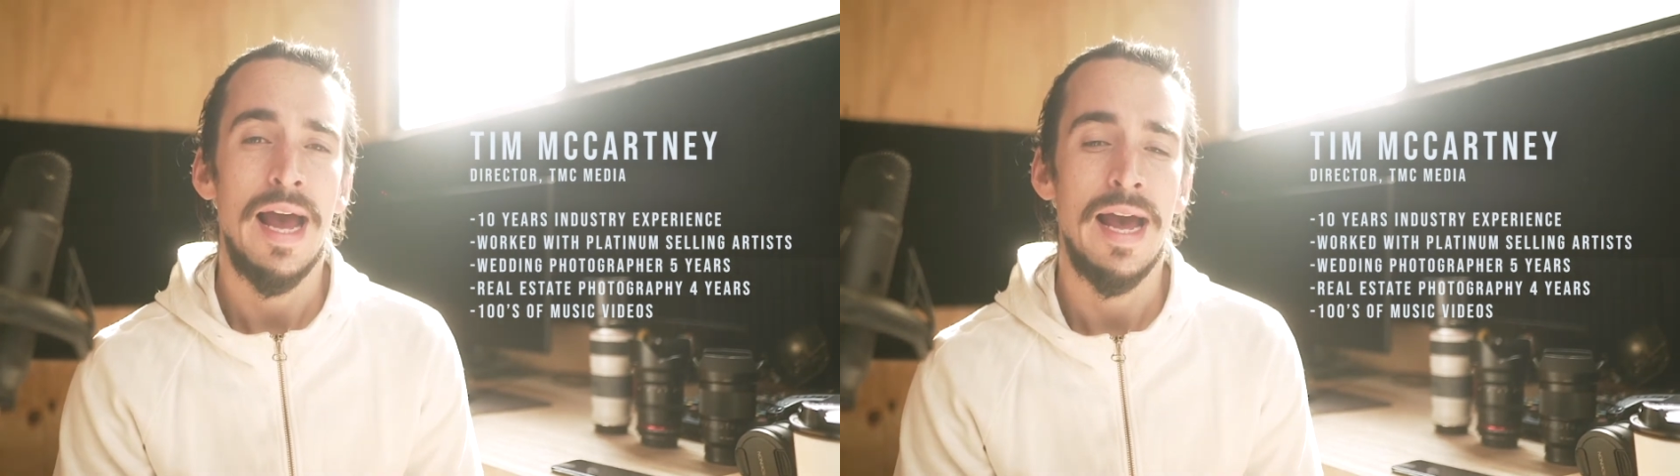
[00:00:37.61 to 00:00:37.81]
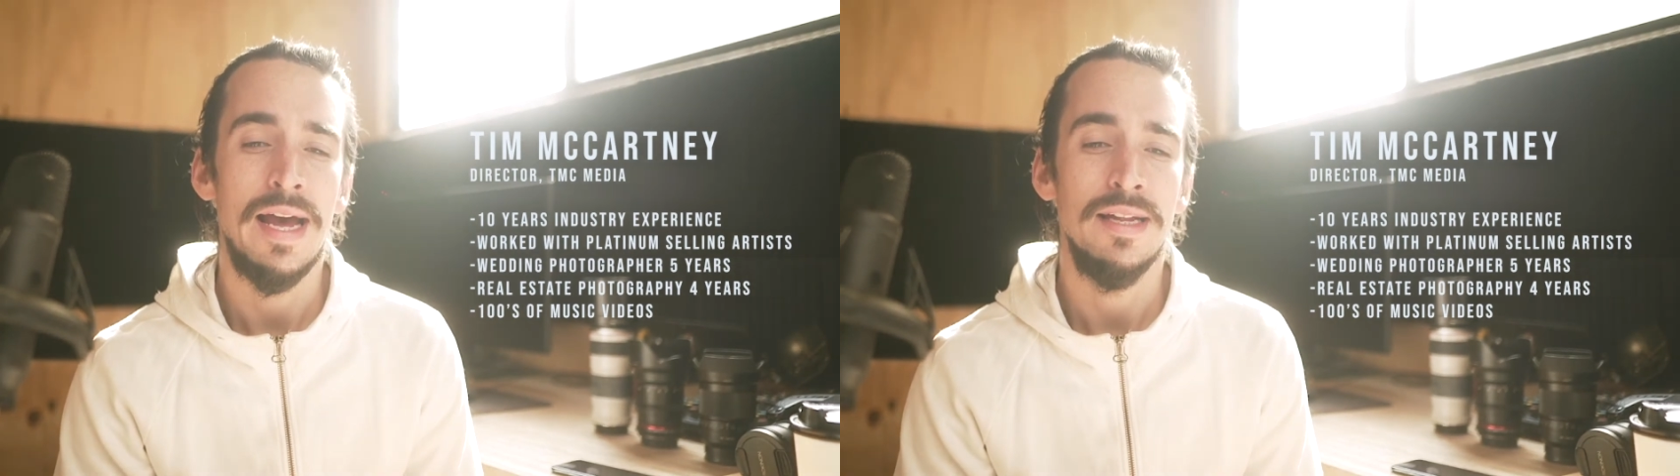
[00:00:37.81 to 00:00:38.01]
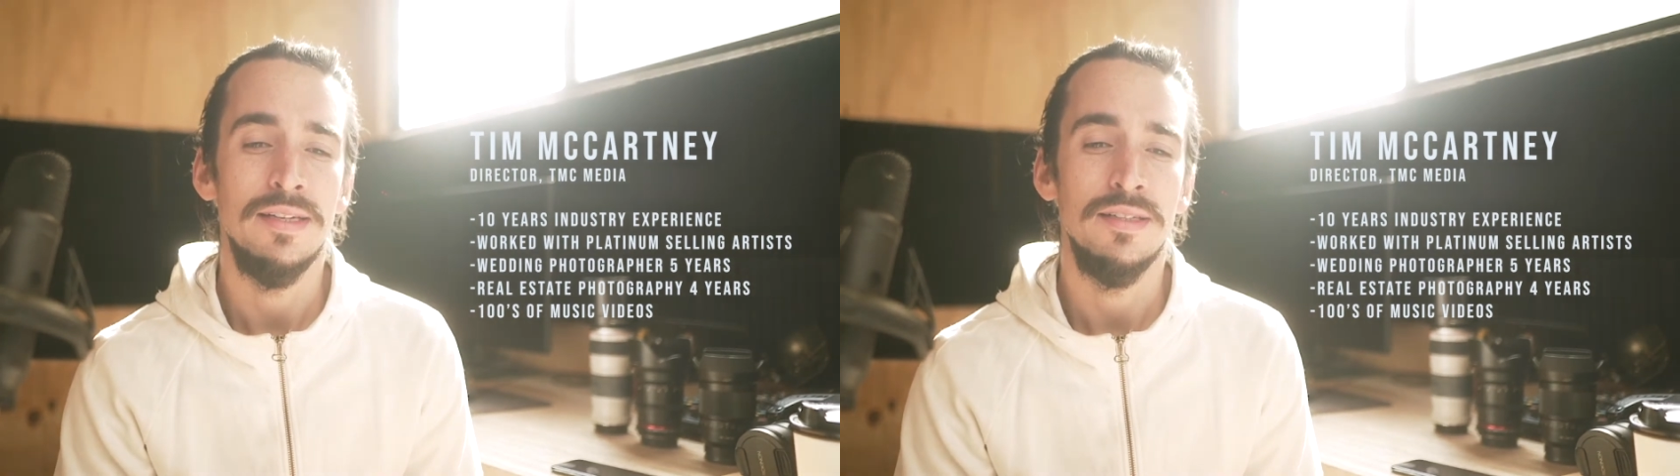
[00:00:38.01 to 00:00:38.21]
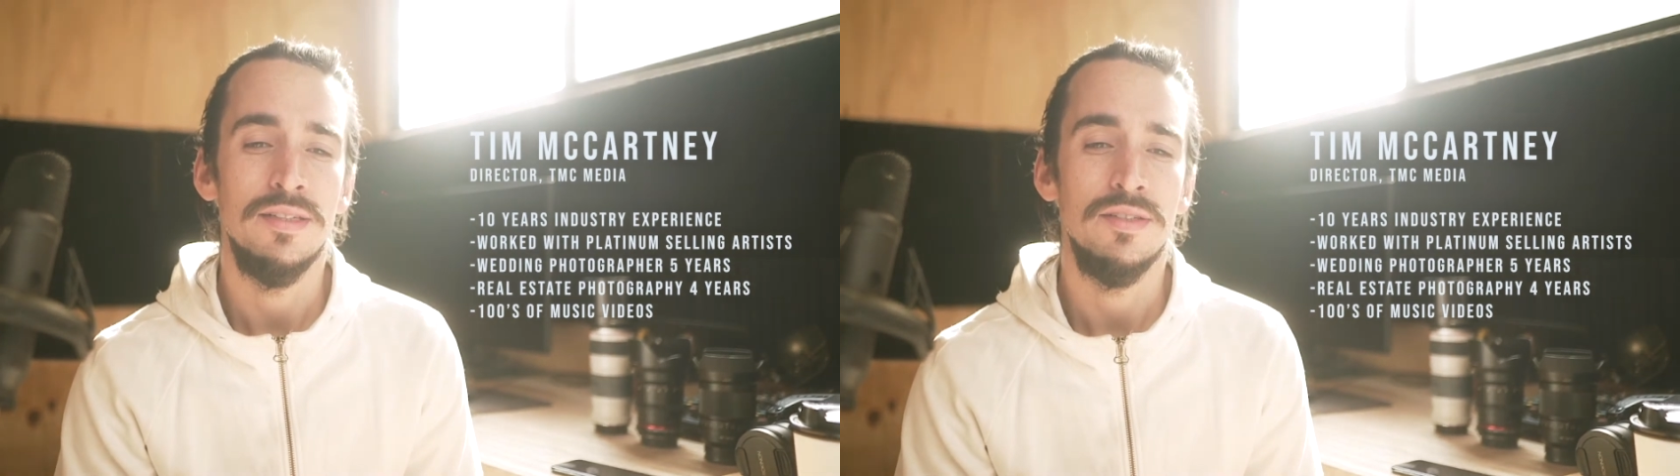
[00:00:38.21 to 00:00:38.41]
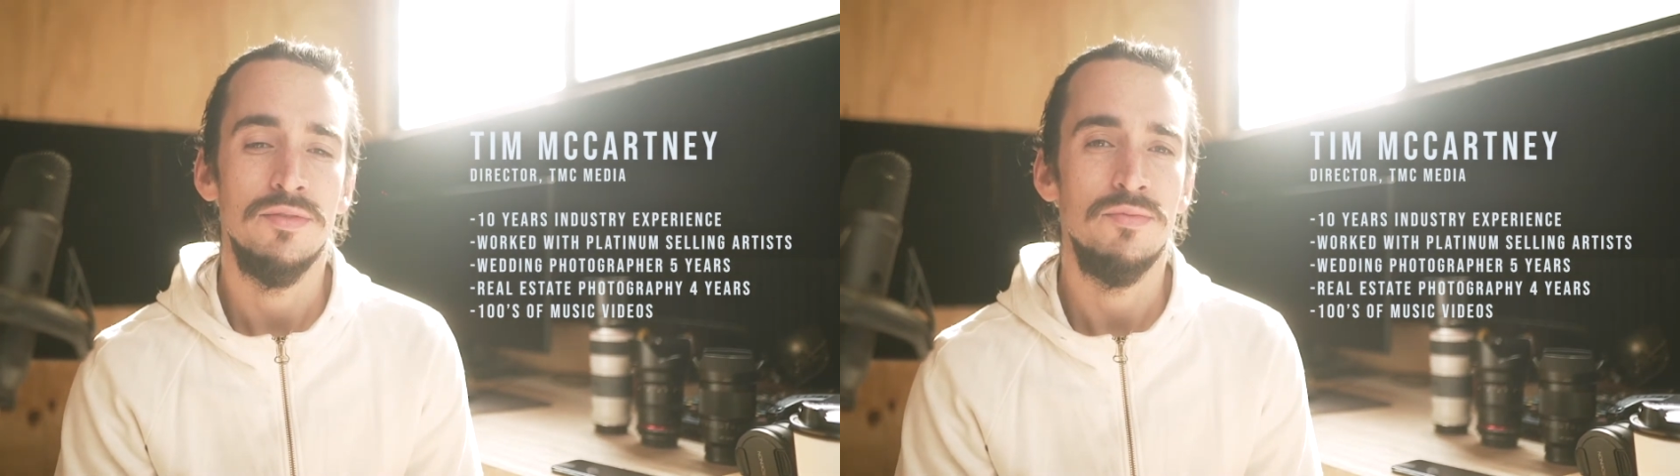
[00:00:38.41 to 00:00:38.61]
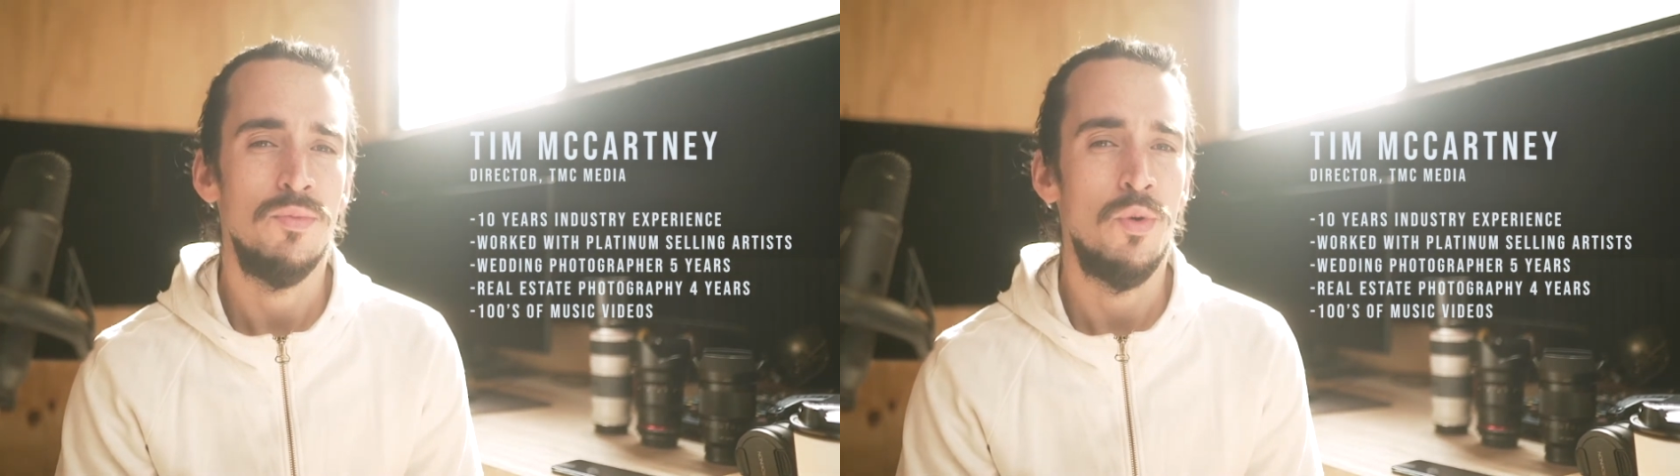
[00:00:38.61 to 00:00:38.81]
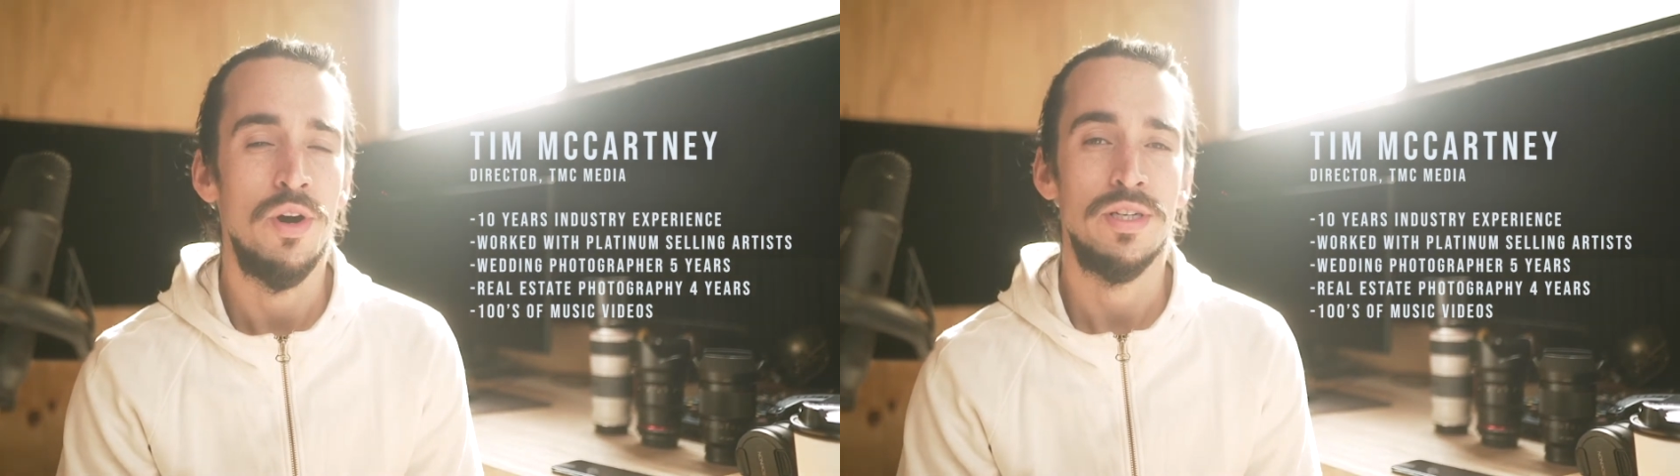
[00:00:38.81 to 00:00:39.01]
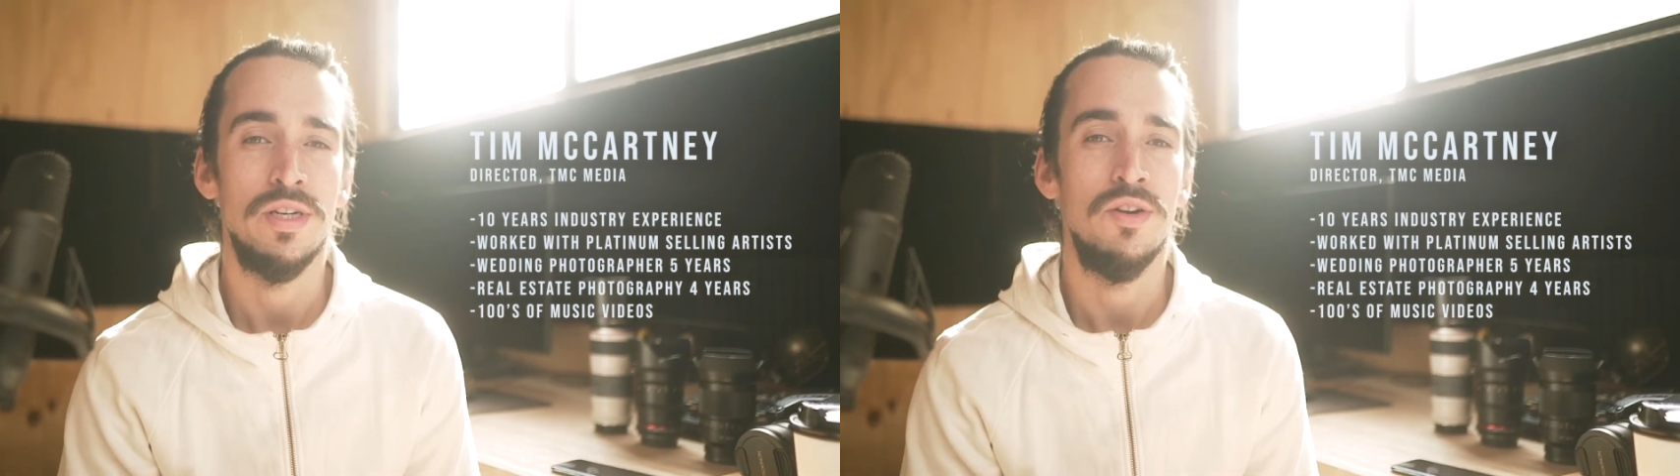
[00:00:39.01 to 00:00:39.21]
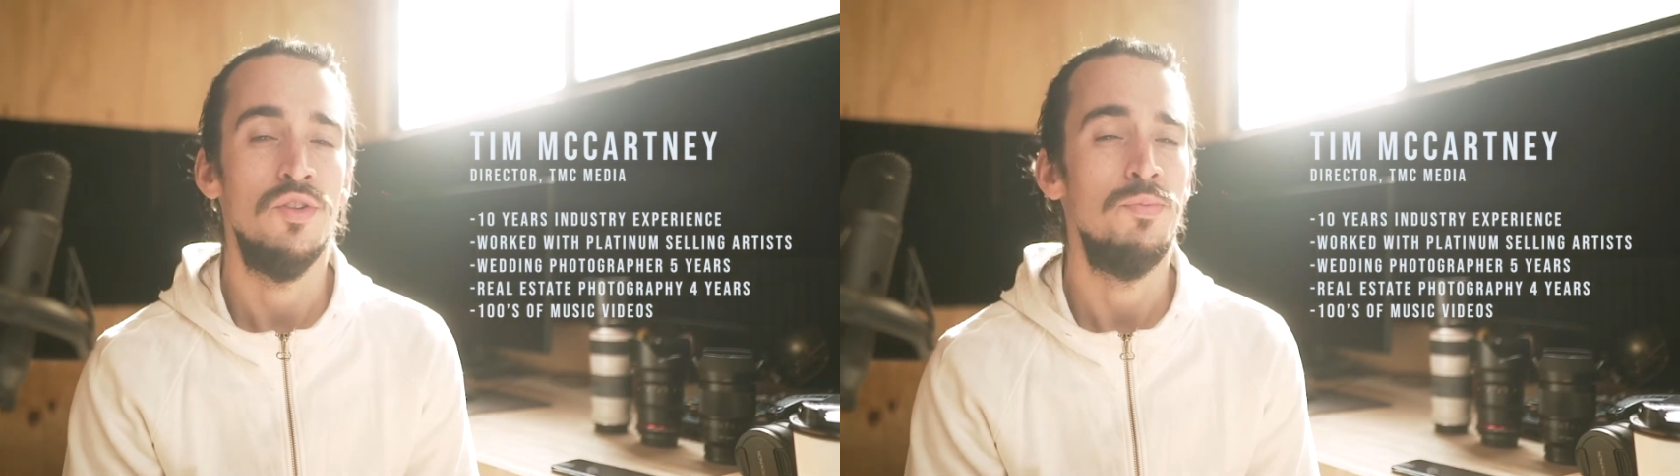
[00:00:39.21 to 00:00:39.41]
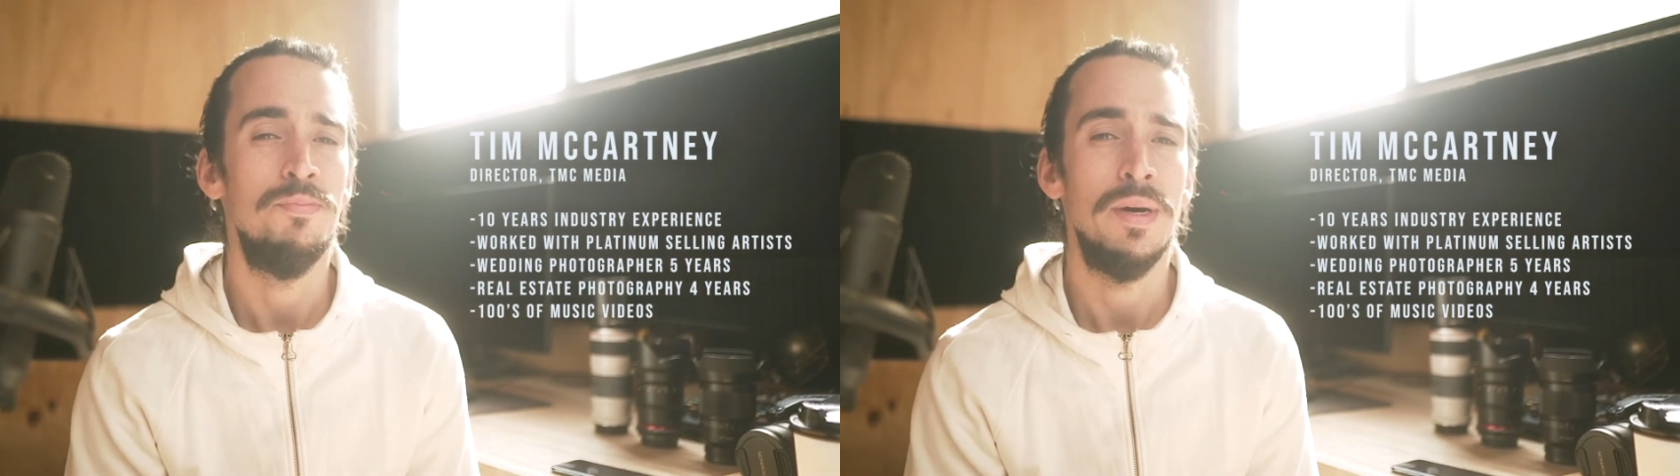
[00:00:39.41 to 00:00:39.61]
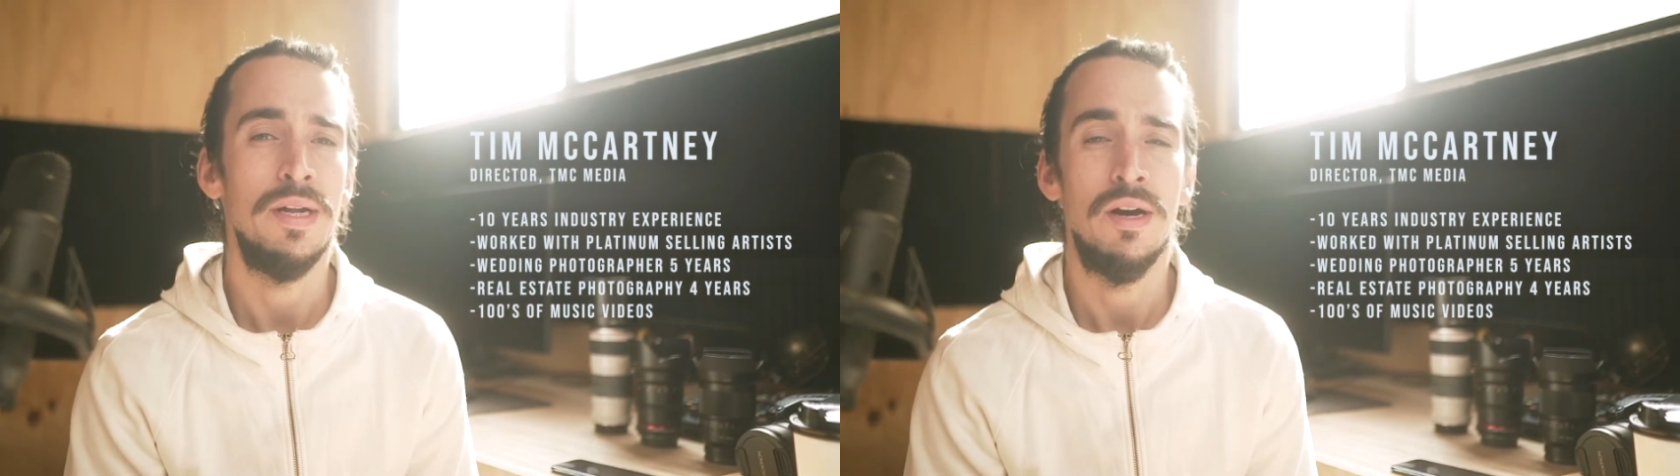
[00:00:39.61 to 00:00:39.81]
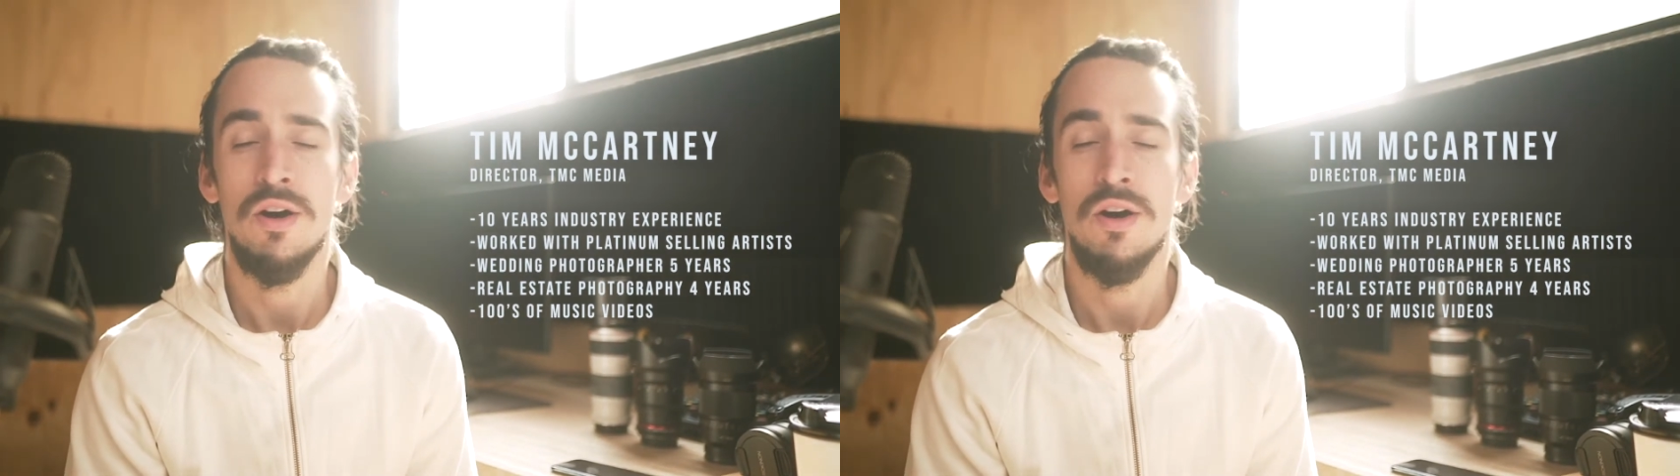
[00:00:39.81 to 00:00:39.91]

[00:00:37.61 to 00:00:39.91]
and worked on a